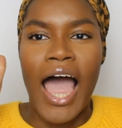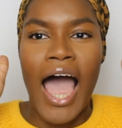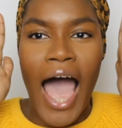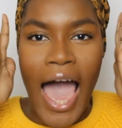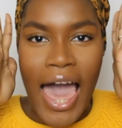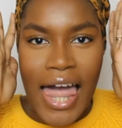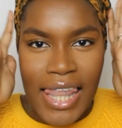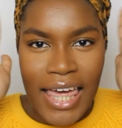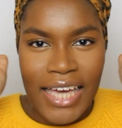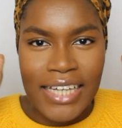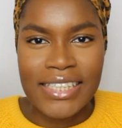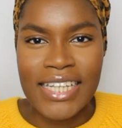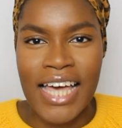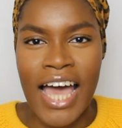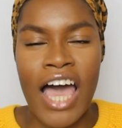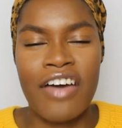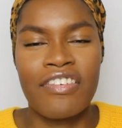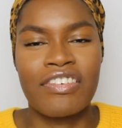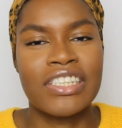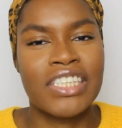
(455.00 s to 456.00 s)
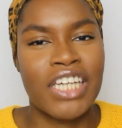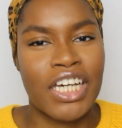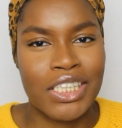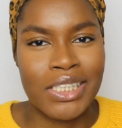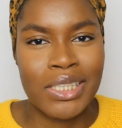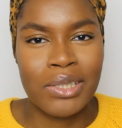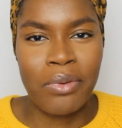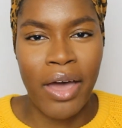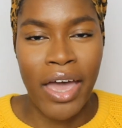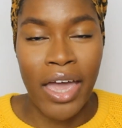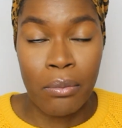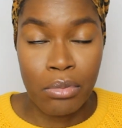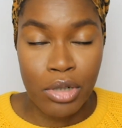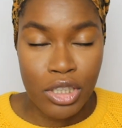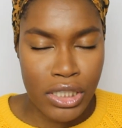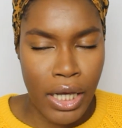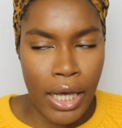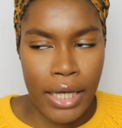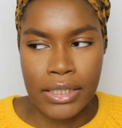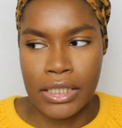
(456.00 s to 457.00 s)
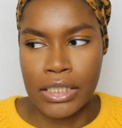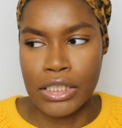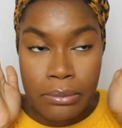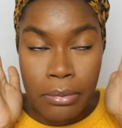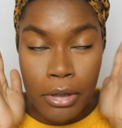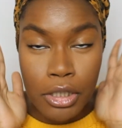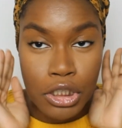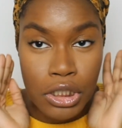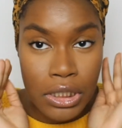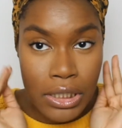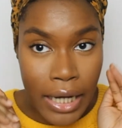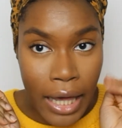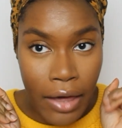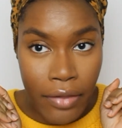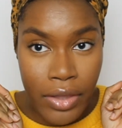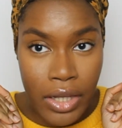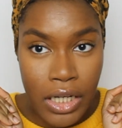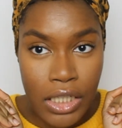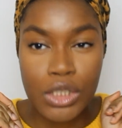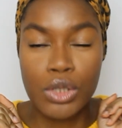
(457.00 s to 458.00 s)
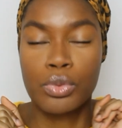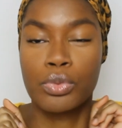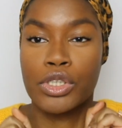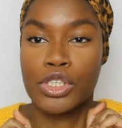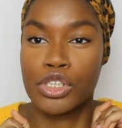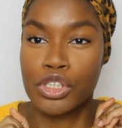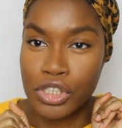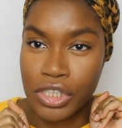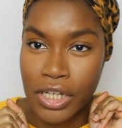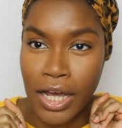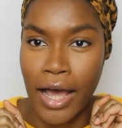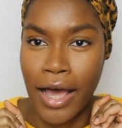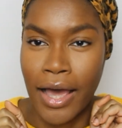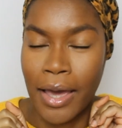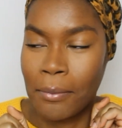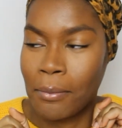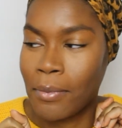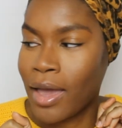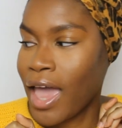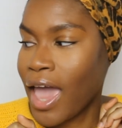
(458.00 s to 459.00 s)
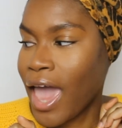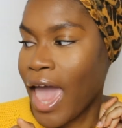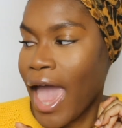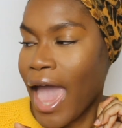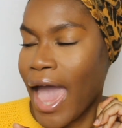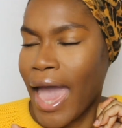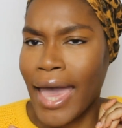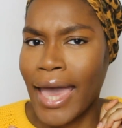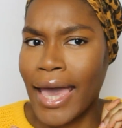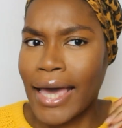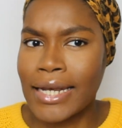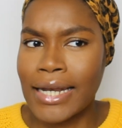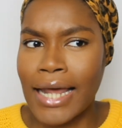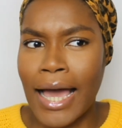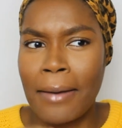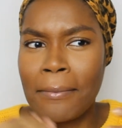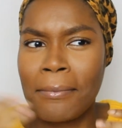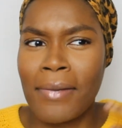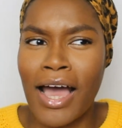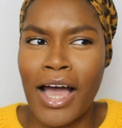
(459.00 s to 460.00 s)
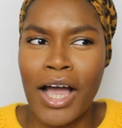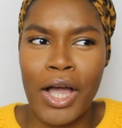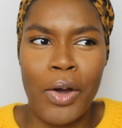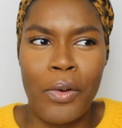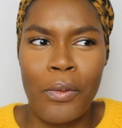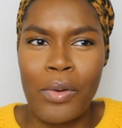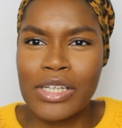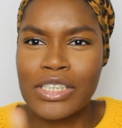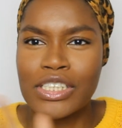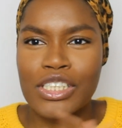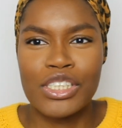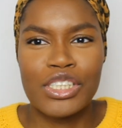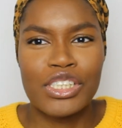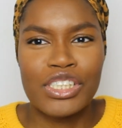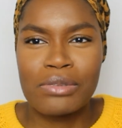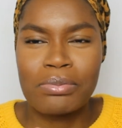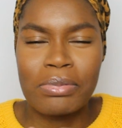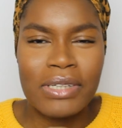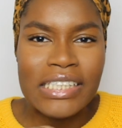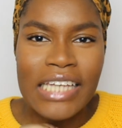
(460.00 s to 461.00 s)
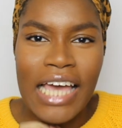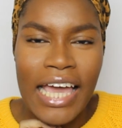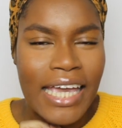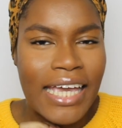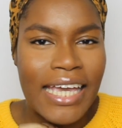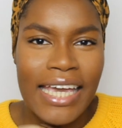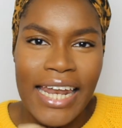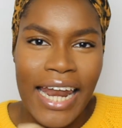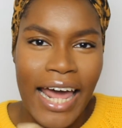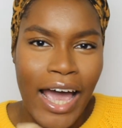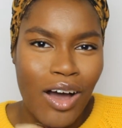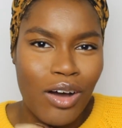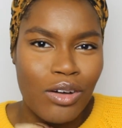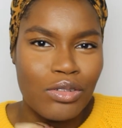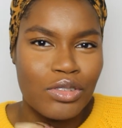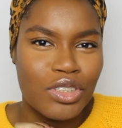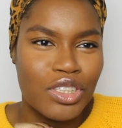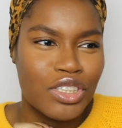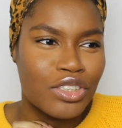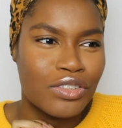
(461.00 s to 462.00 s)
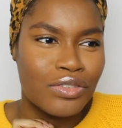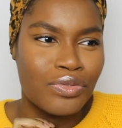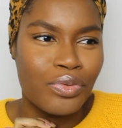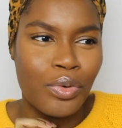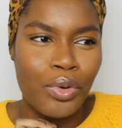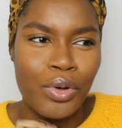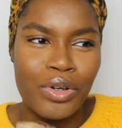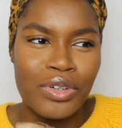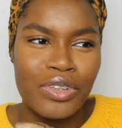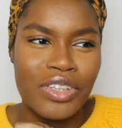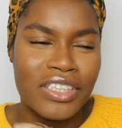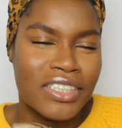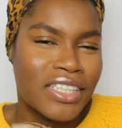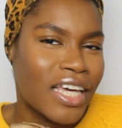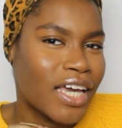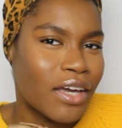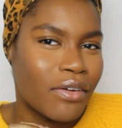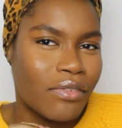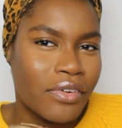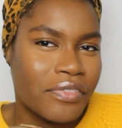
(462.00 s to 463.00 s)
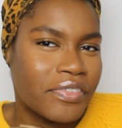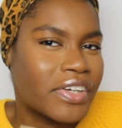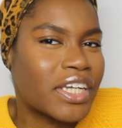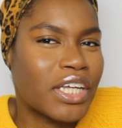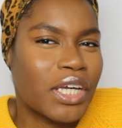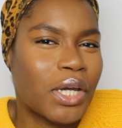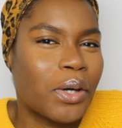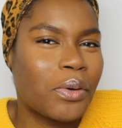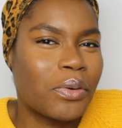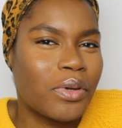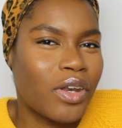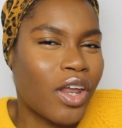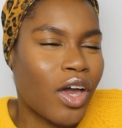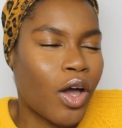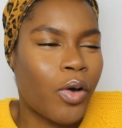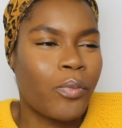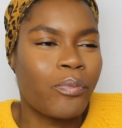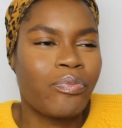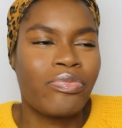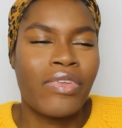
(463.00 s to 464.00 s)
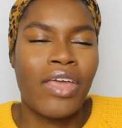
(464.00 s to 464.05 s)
I like to have it tucked away and protected, especially now that it's winter time. And I'm not going to just be taking it out just for the sake of a video, you know?